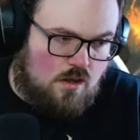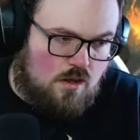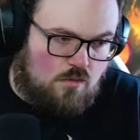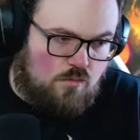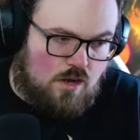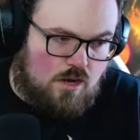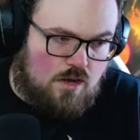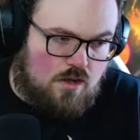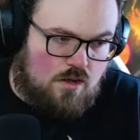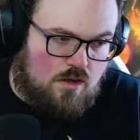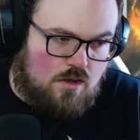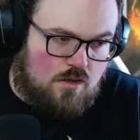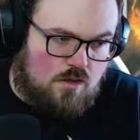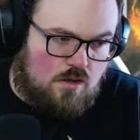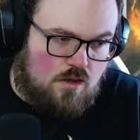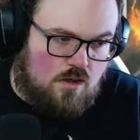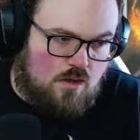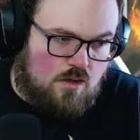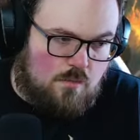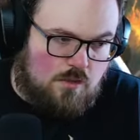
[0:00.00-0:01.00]
Arena,
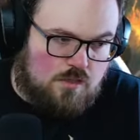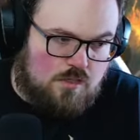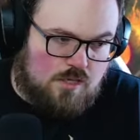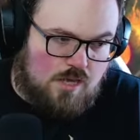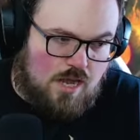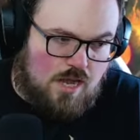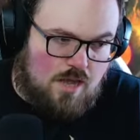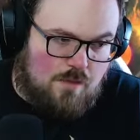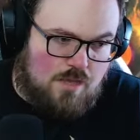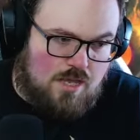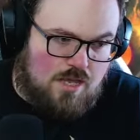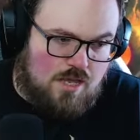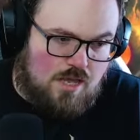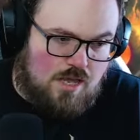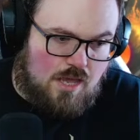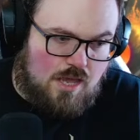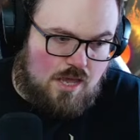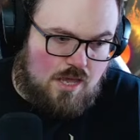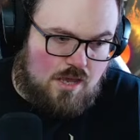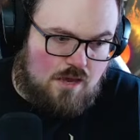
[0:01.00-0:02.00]
you almost got me
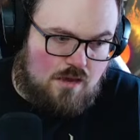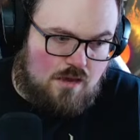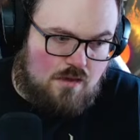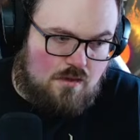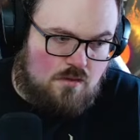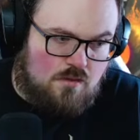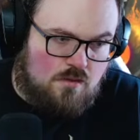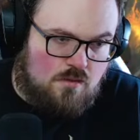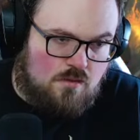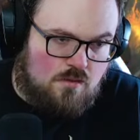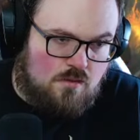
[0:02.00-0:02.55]
again.